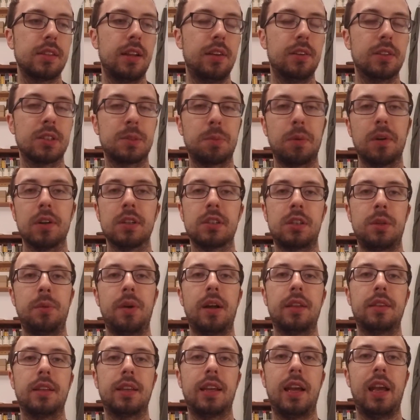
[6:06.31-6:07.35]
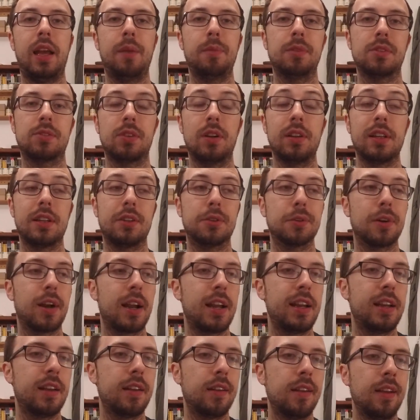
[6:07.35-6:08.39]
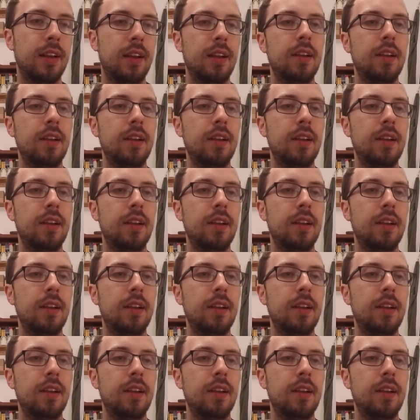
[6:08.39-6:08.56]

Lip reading: interspersed throughout the game is really great.